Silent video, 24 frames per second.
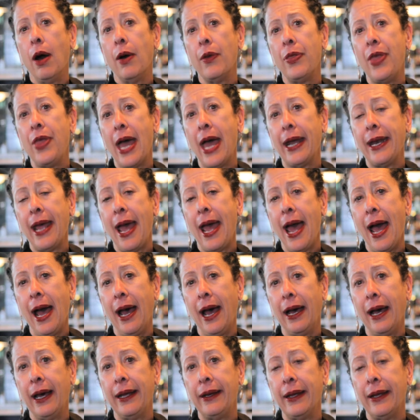that
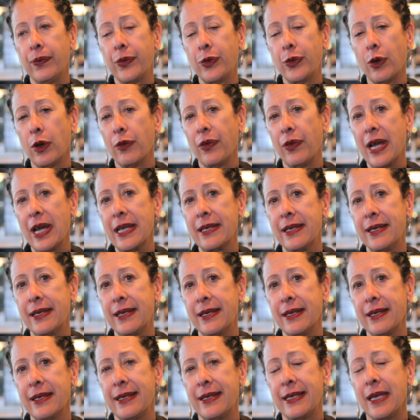had sort of a
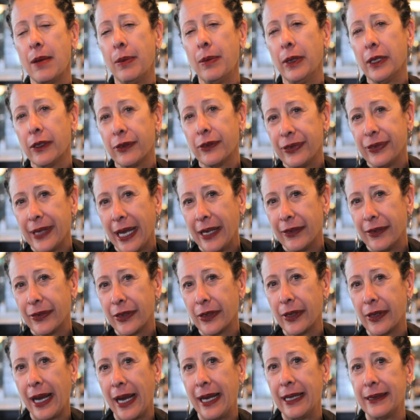similar
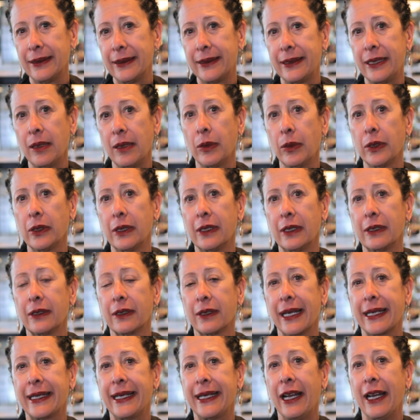flavor and
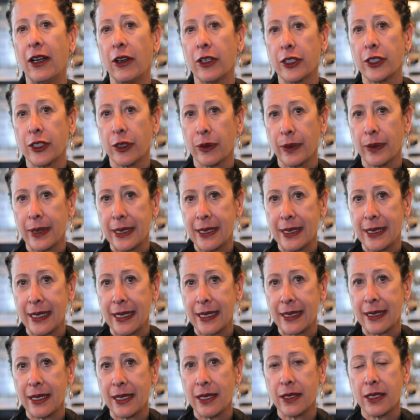similar
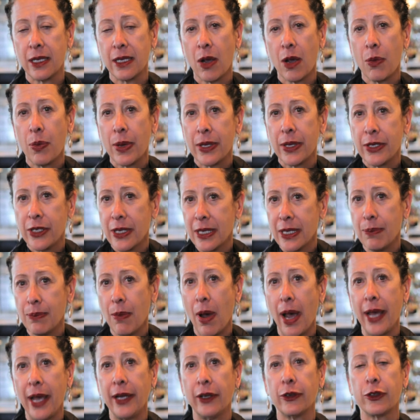characteristics. And so, with just
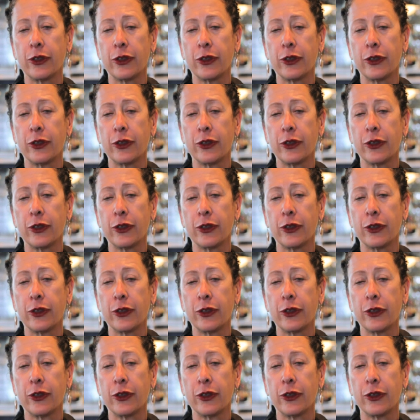minor